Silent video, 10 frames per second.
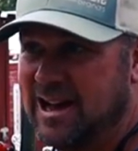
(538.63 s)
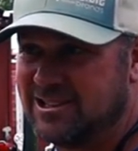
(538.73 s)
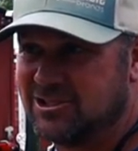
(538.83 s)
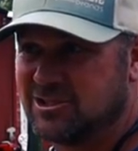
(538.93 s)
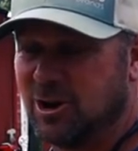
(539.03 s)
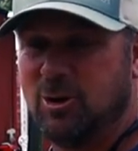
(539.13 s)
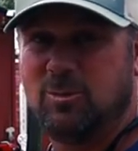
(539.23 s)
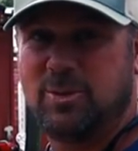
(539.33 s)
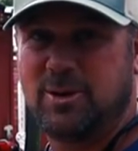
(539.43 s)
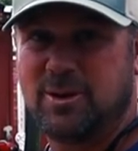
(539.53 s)
I just
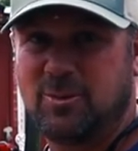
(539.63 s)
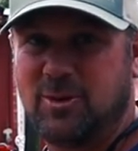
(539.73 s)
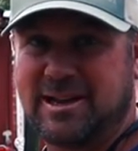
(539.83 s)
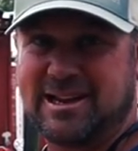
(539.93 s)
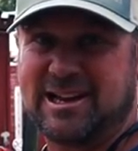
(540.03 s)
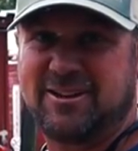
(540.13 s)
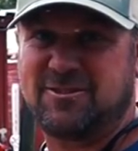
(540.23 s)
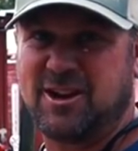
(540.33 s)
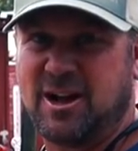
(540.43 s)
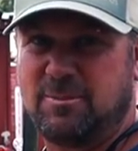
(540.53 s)
hope we can
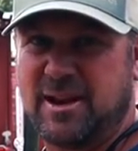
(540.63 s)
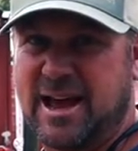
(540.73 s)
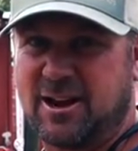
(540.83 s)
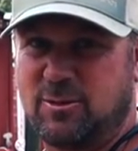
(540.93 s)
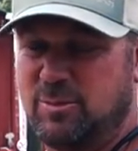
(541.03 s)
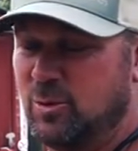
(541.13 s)
lift it up and out of the